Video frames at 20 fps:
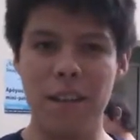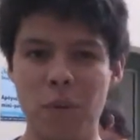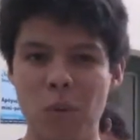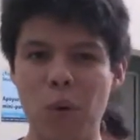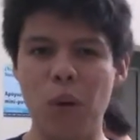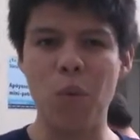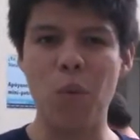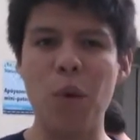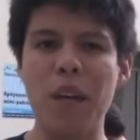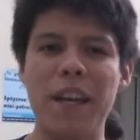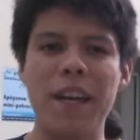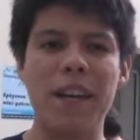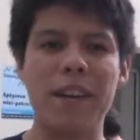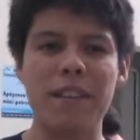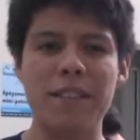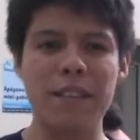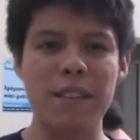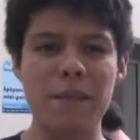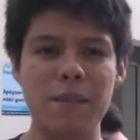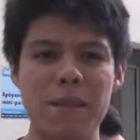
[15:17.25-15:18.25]
Well, we
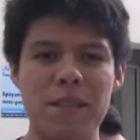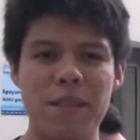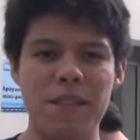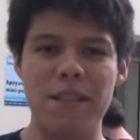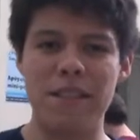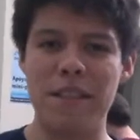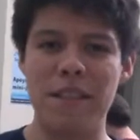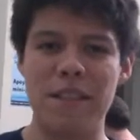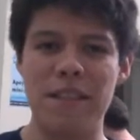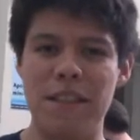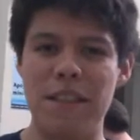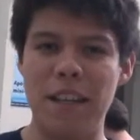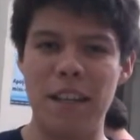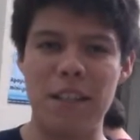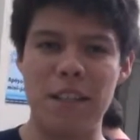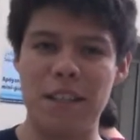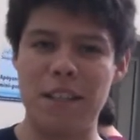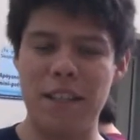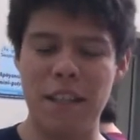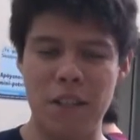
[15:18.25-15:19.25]
call them
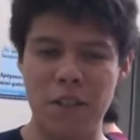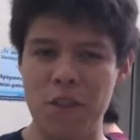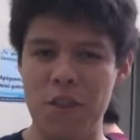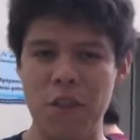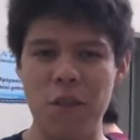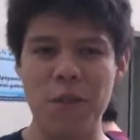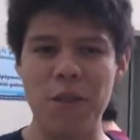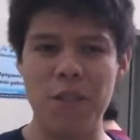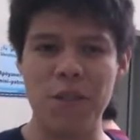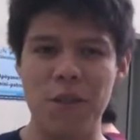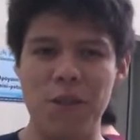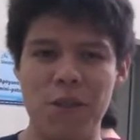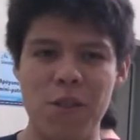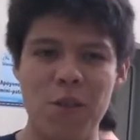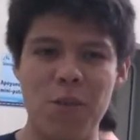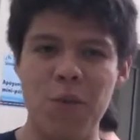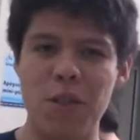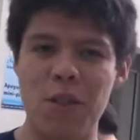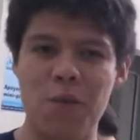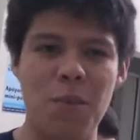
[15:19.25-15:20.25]
secondary
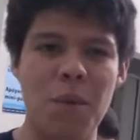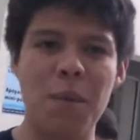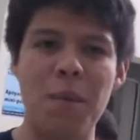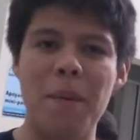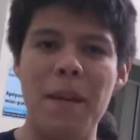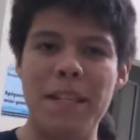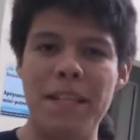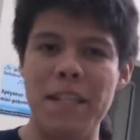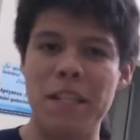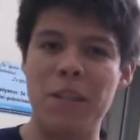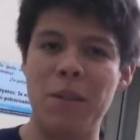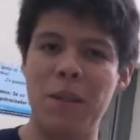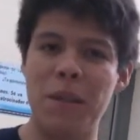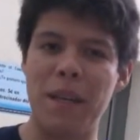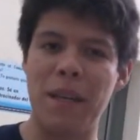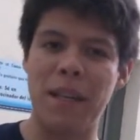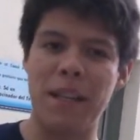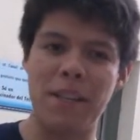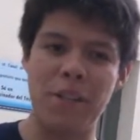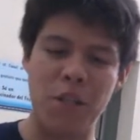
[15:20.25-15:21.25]
schools, which we
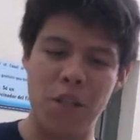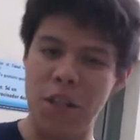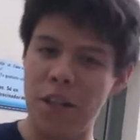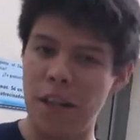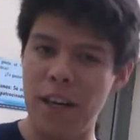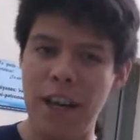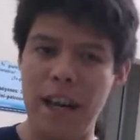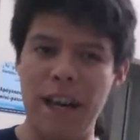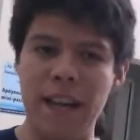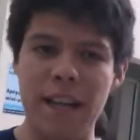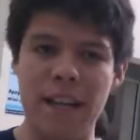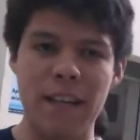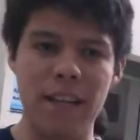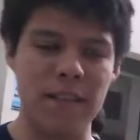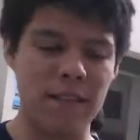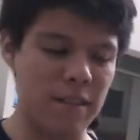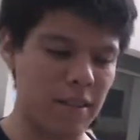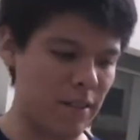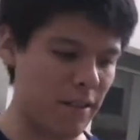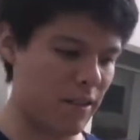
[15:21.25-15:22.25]
basically junior high
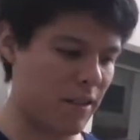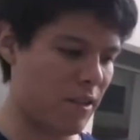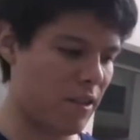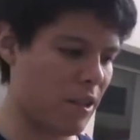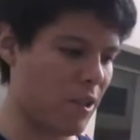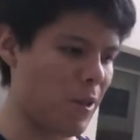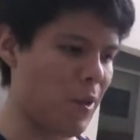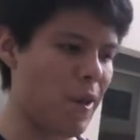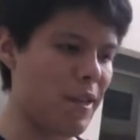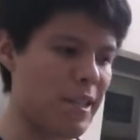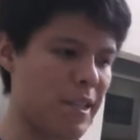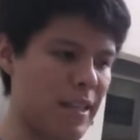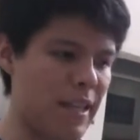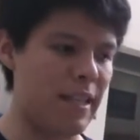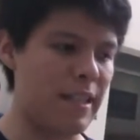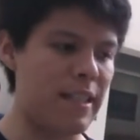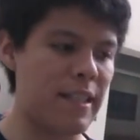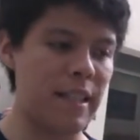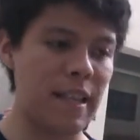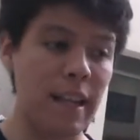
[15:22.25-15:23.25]
in the United
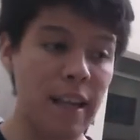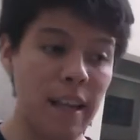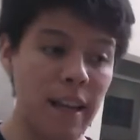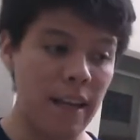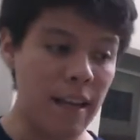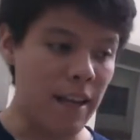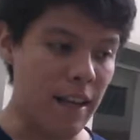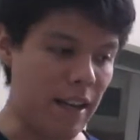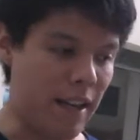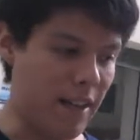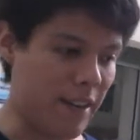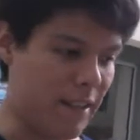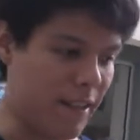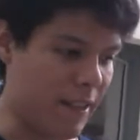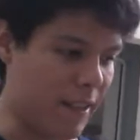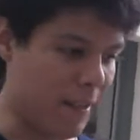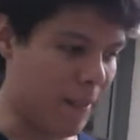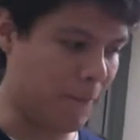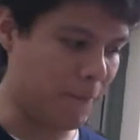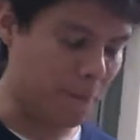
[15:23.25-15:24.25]
States,
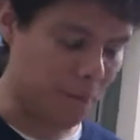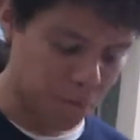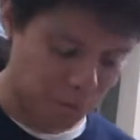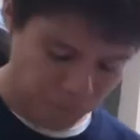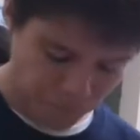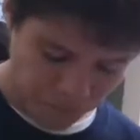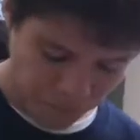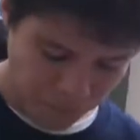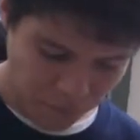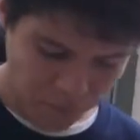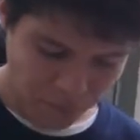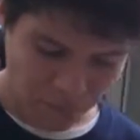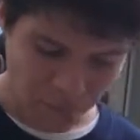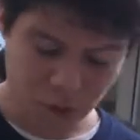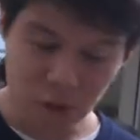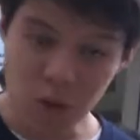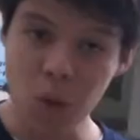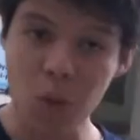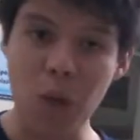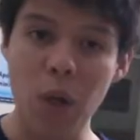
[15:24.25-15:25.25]
and
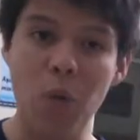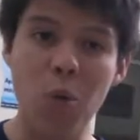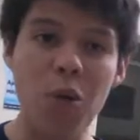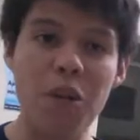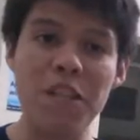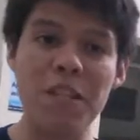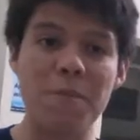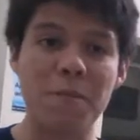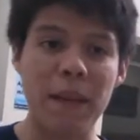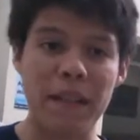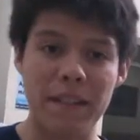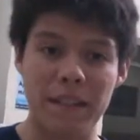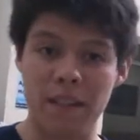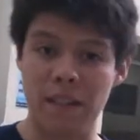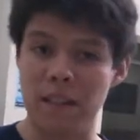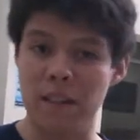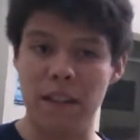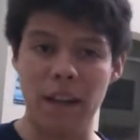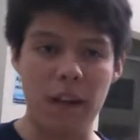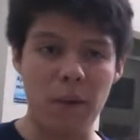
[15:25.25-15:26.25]
well, we're
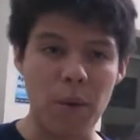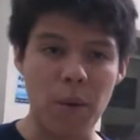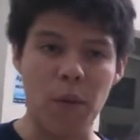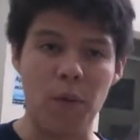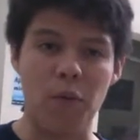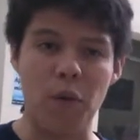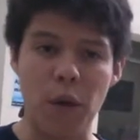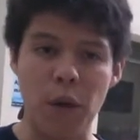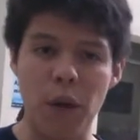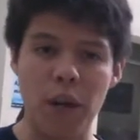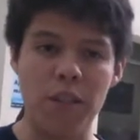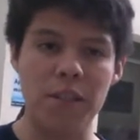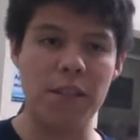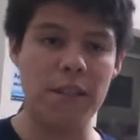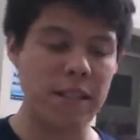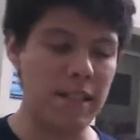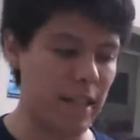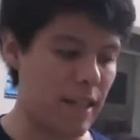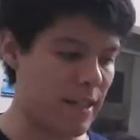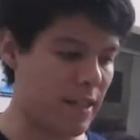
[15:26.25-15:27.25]
expecting around 400,
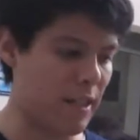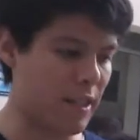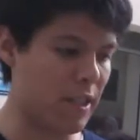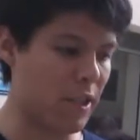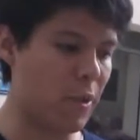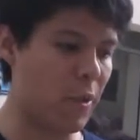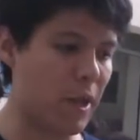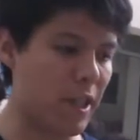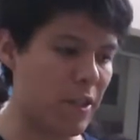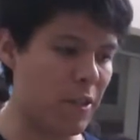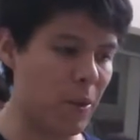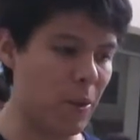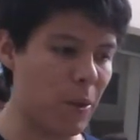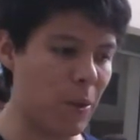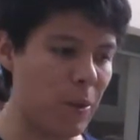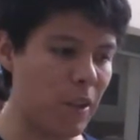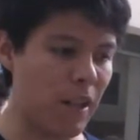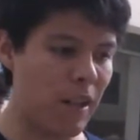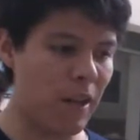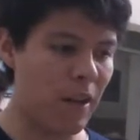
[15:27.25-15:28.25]
as I already
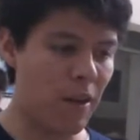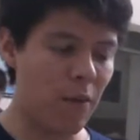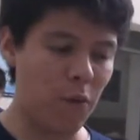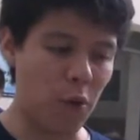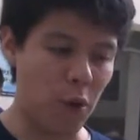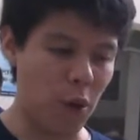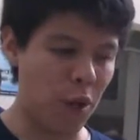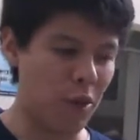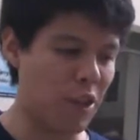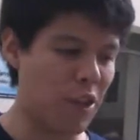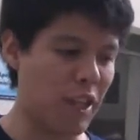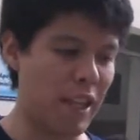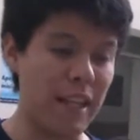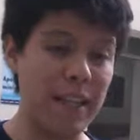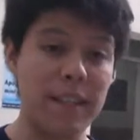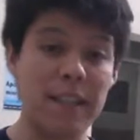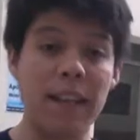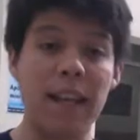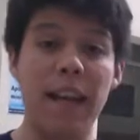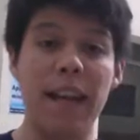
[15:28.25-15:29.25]
told, 400
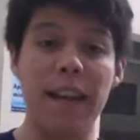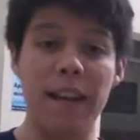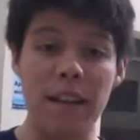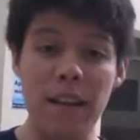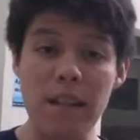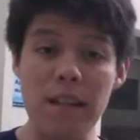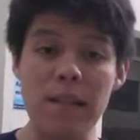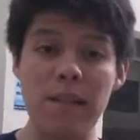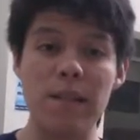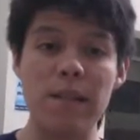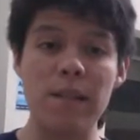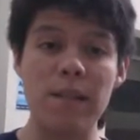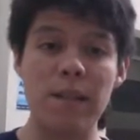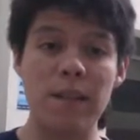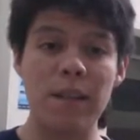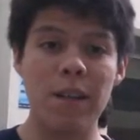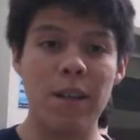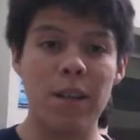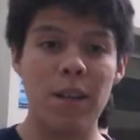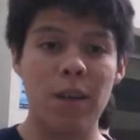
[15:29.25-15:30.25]
kids, and also,
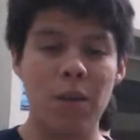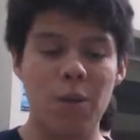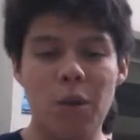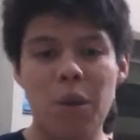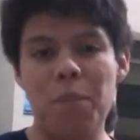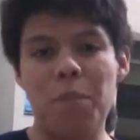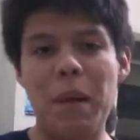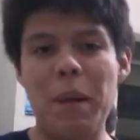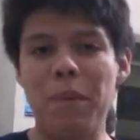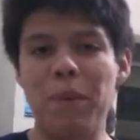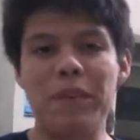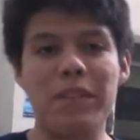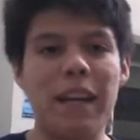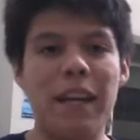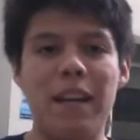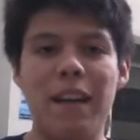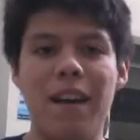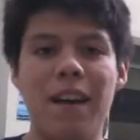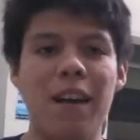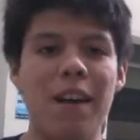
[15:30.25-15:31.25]
well, people
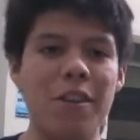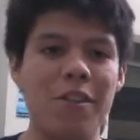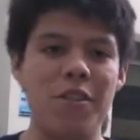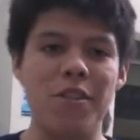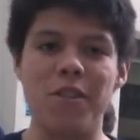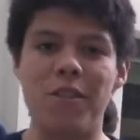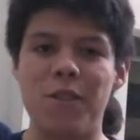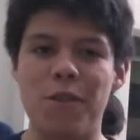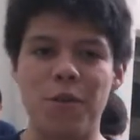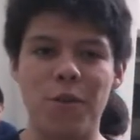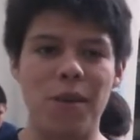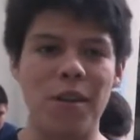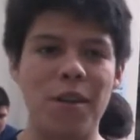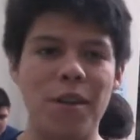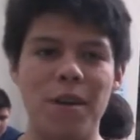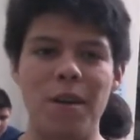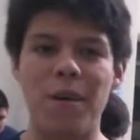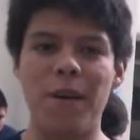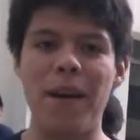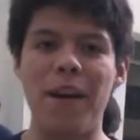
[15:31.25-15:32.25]
that are just
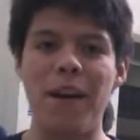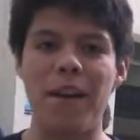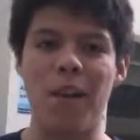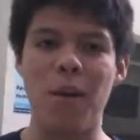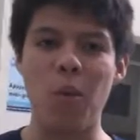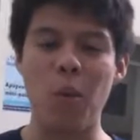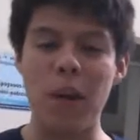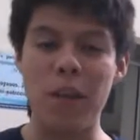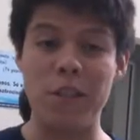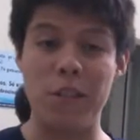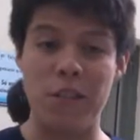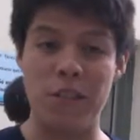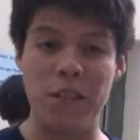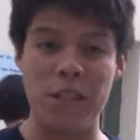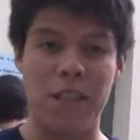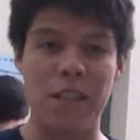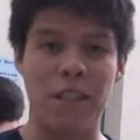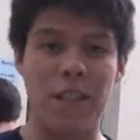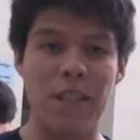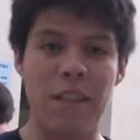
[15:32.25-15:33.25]
wandering around and want to
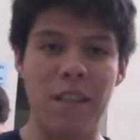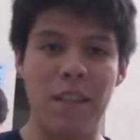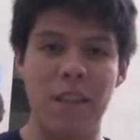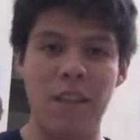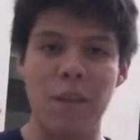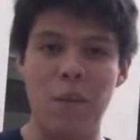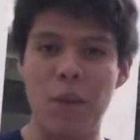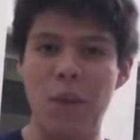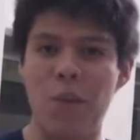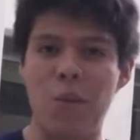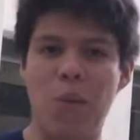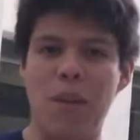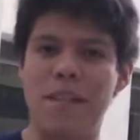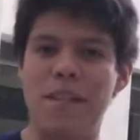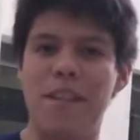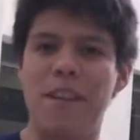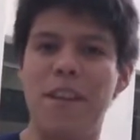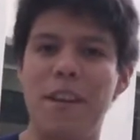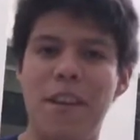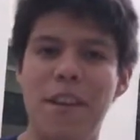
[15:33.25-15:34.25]
see, well,
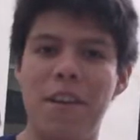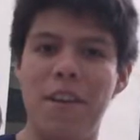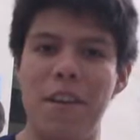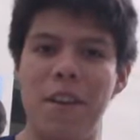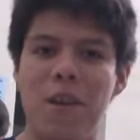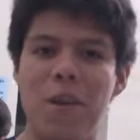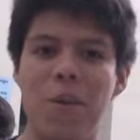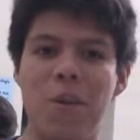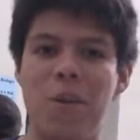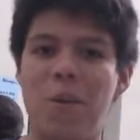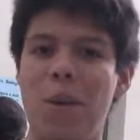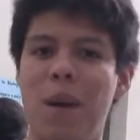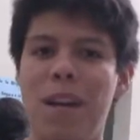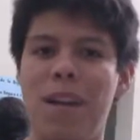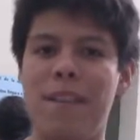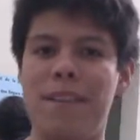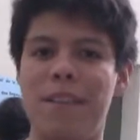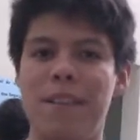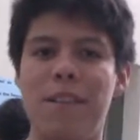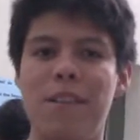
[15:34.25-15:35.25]
what's going on here?
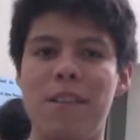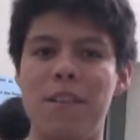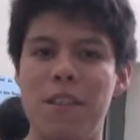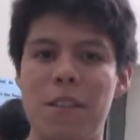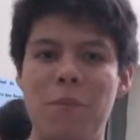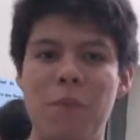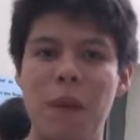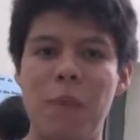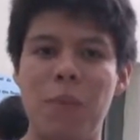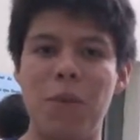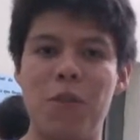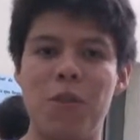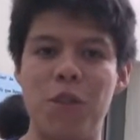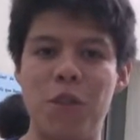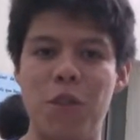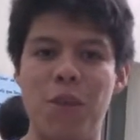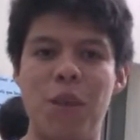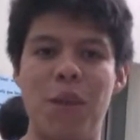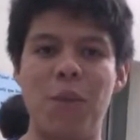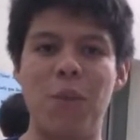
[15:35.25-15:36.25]
What is all these people
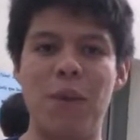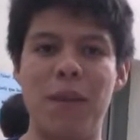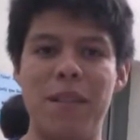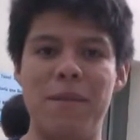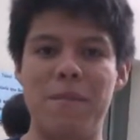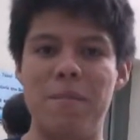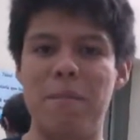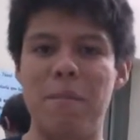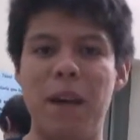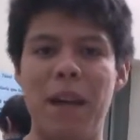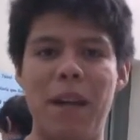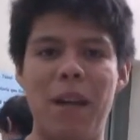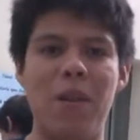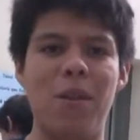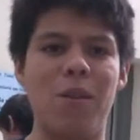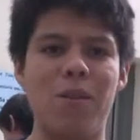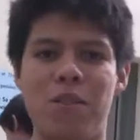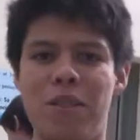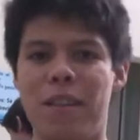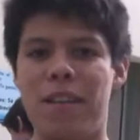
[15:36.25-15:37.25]
doing with
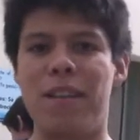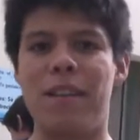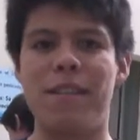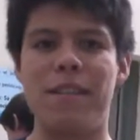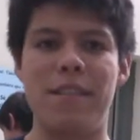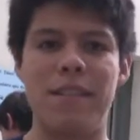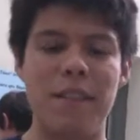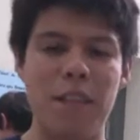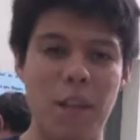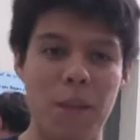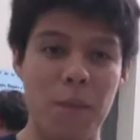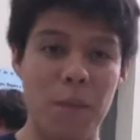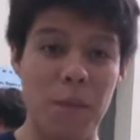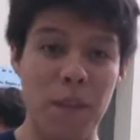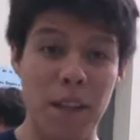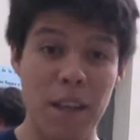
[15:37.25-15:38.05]
biology and stuff?